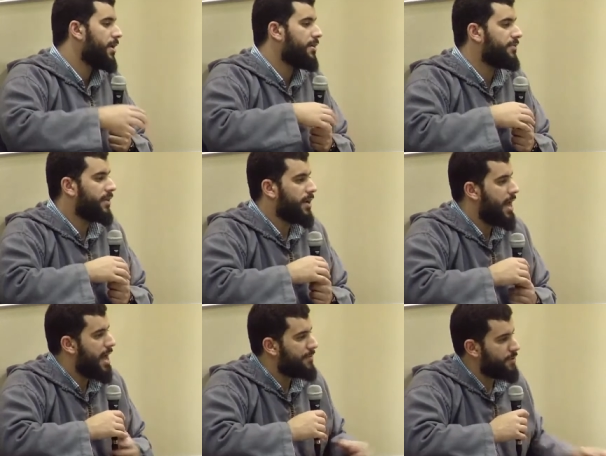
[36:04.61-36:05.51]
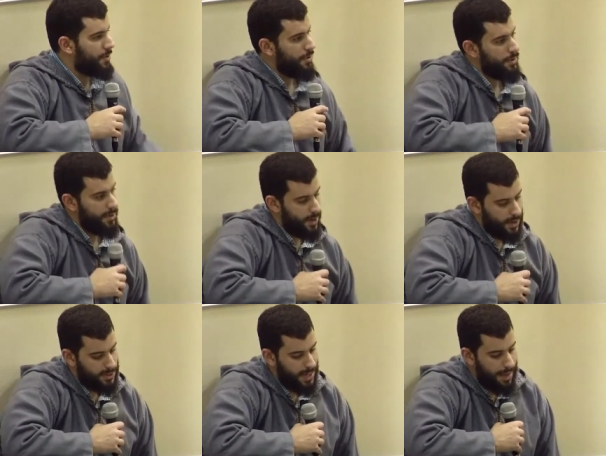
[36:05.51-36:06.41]
even after
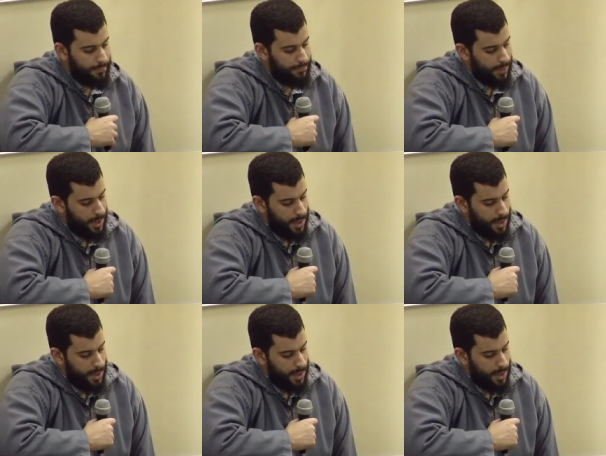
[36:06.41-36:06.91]
their Islam.